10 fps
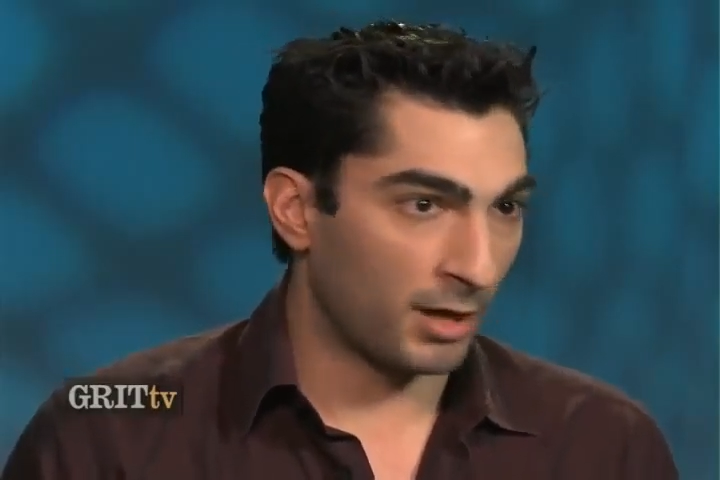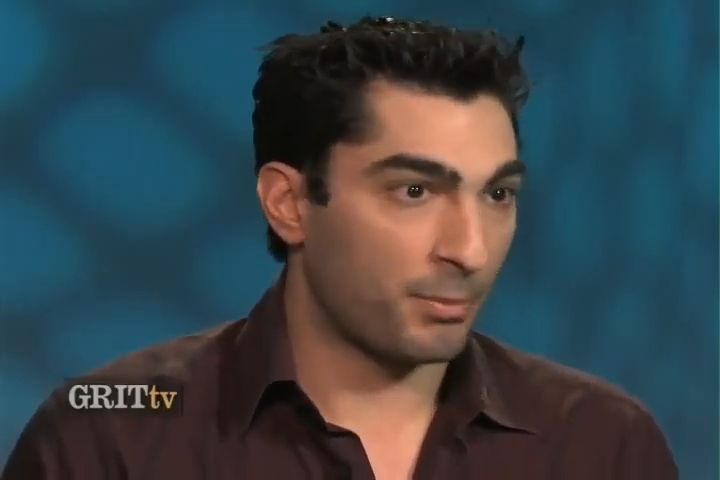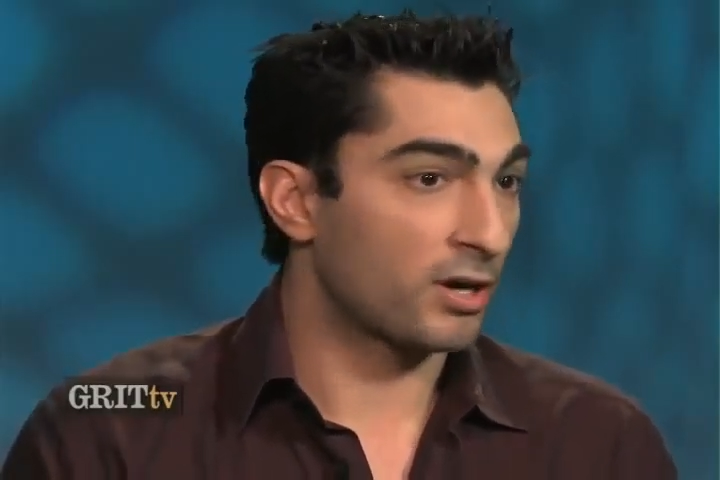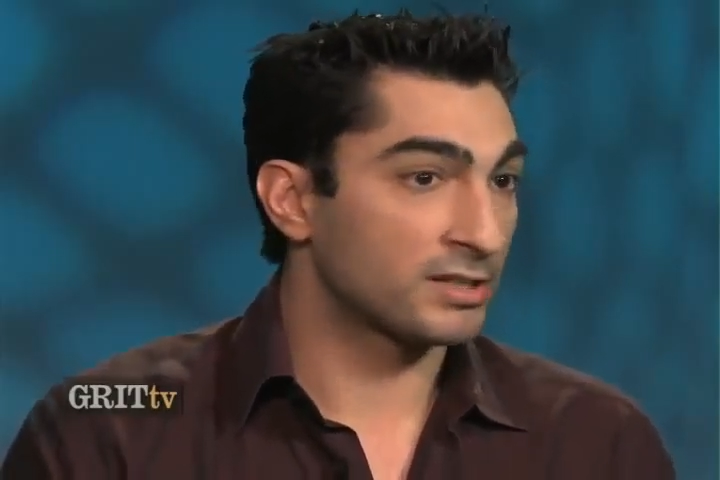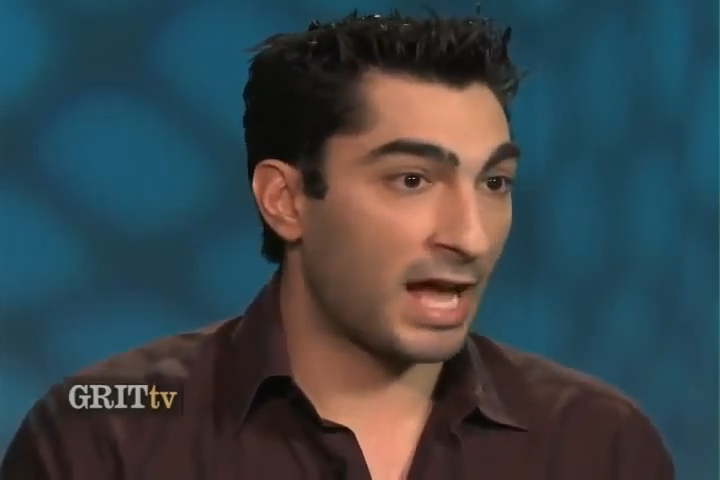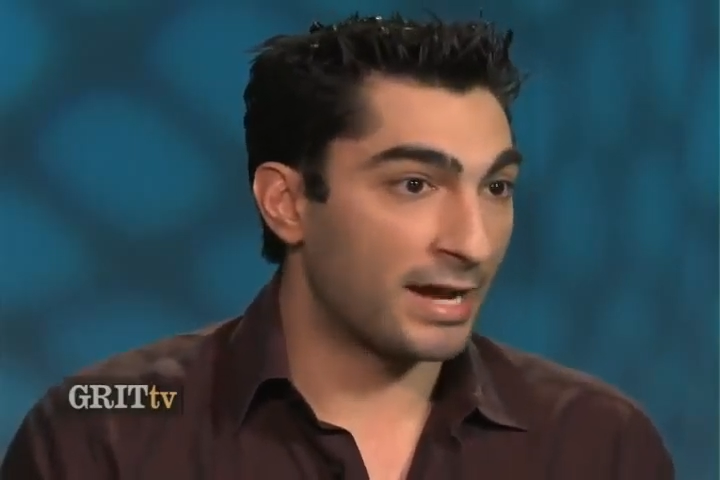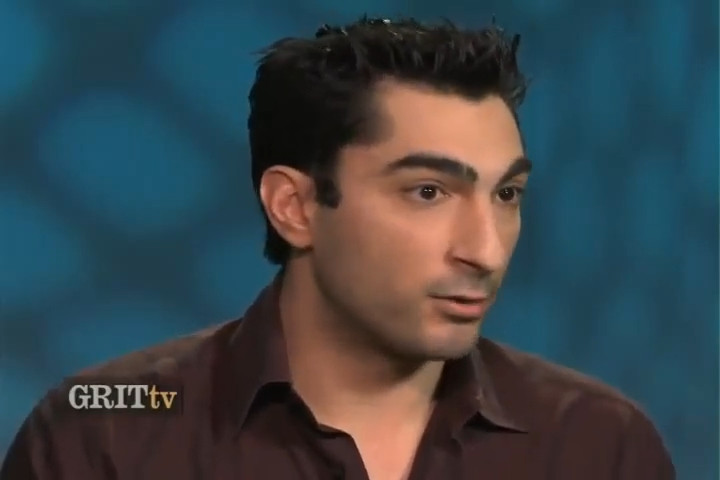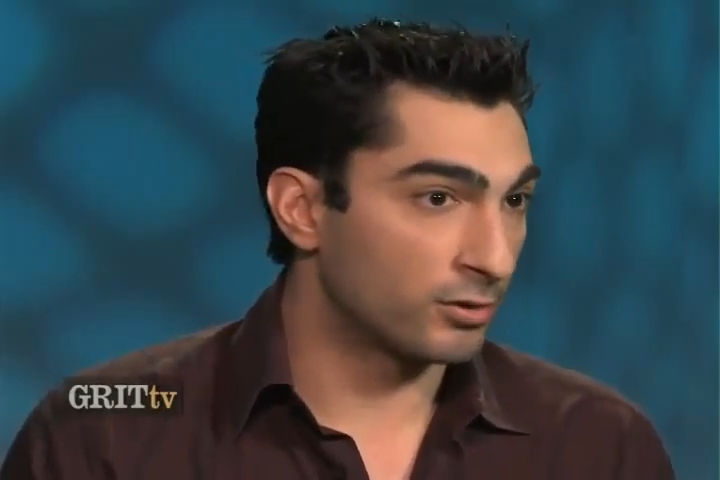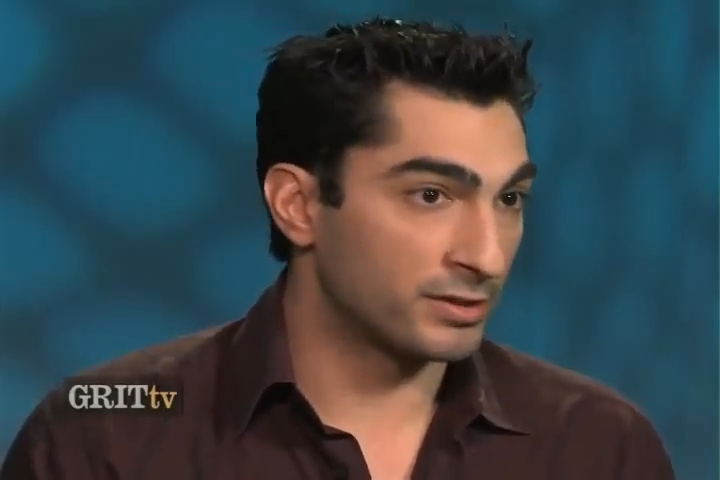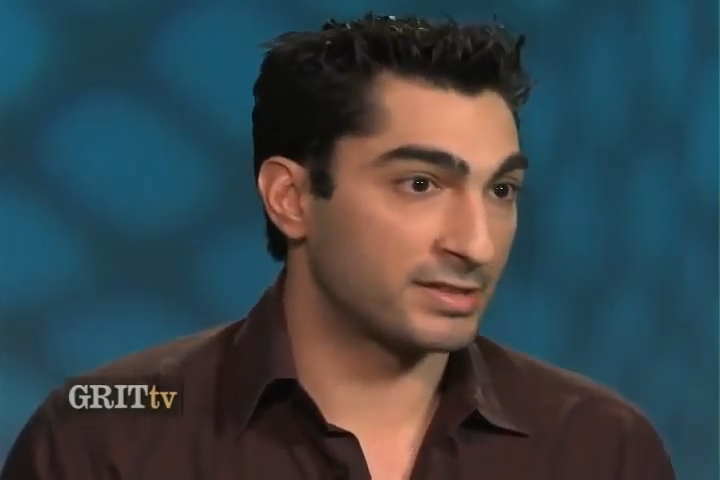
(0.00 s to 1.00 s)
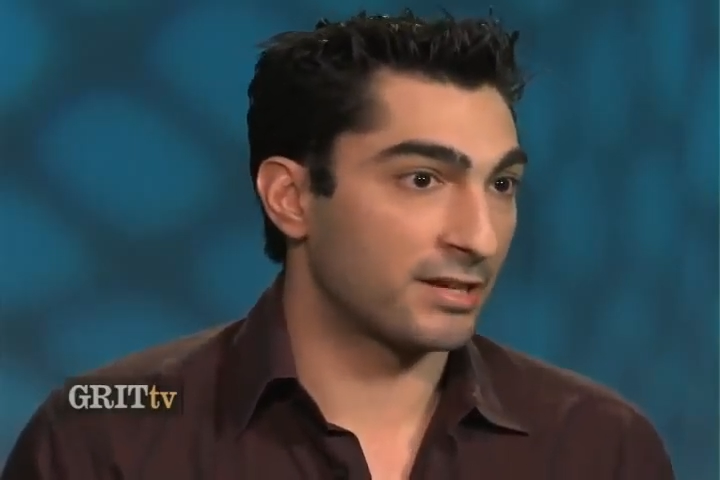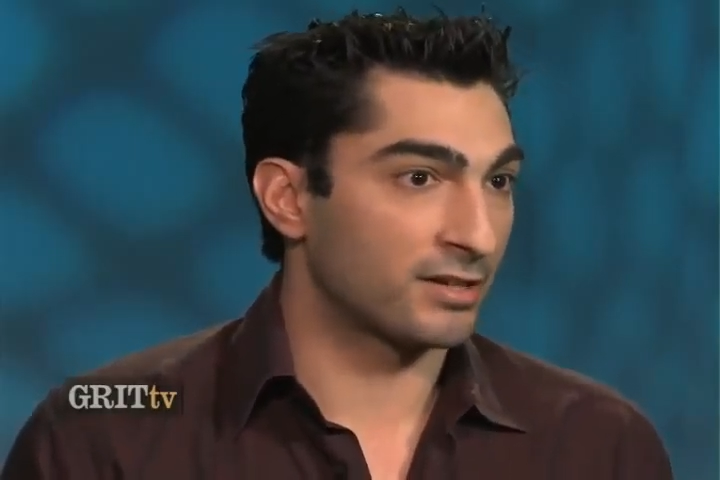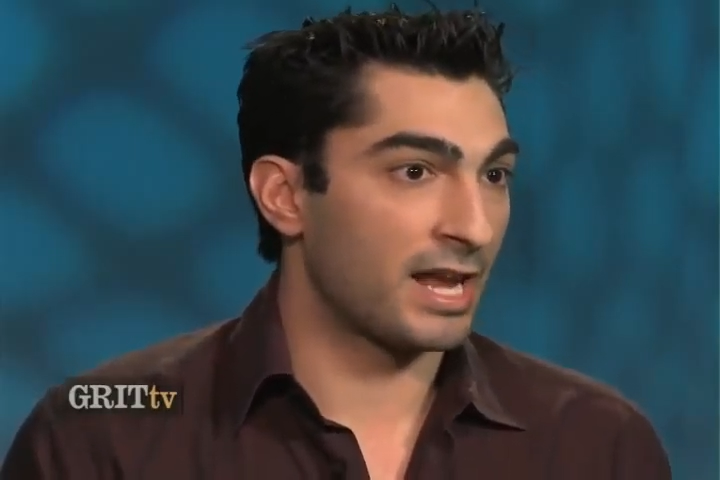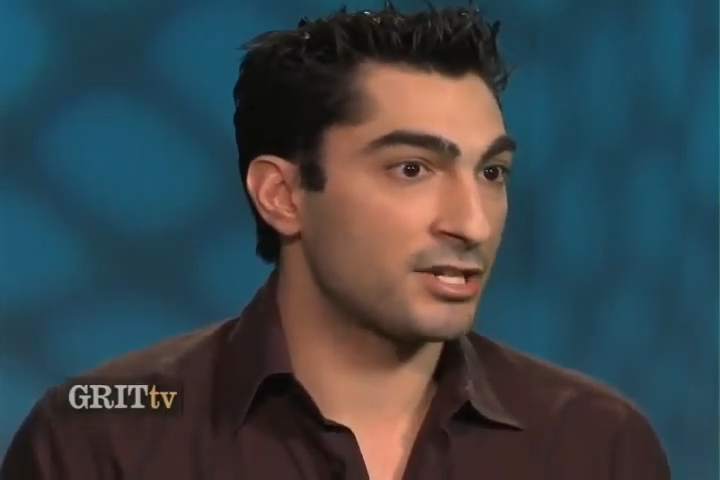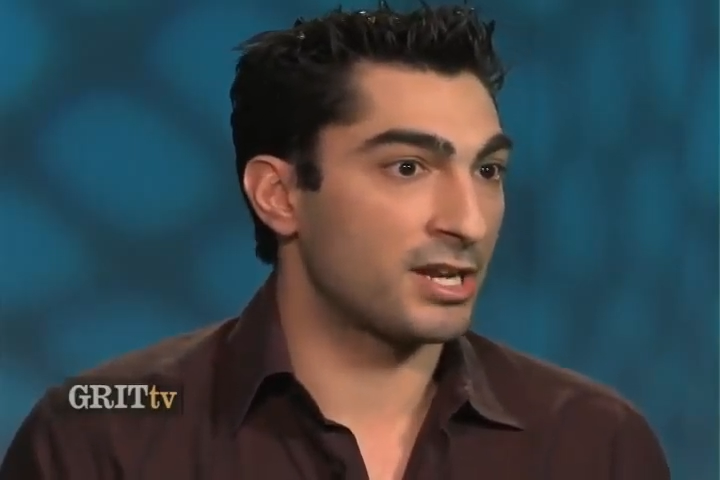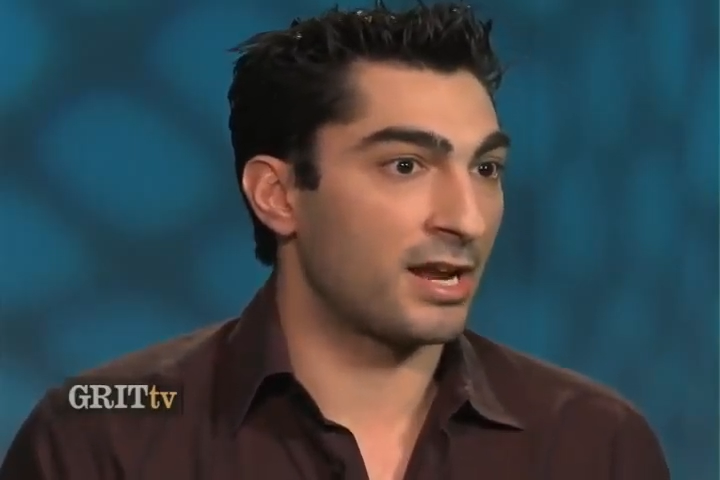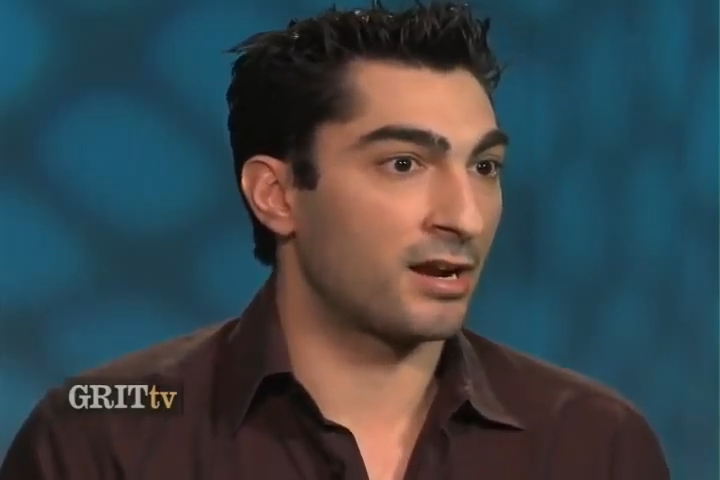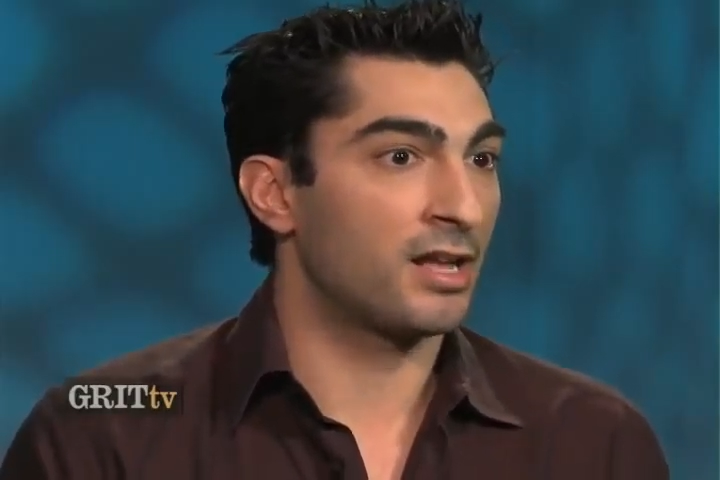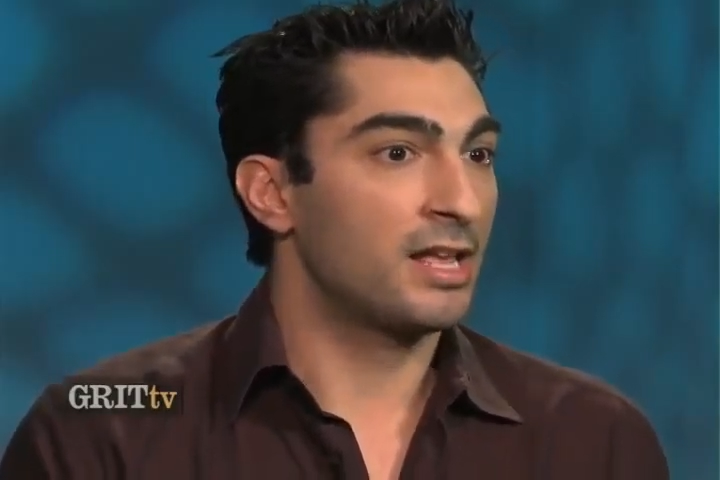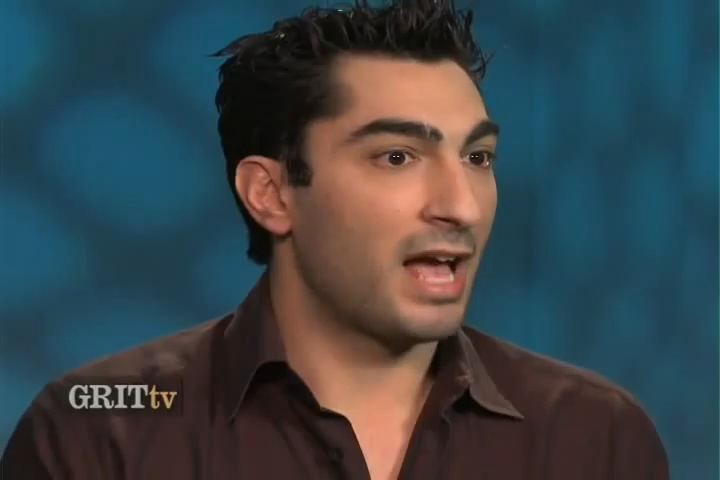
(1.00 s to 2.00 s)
apartheid or the segregation era,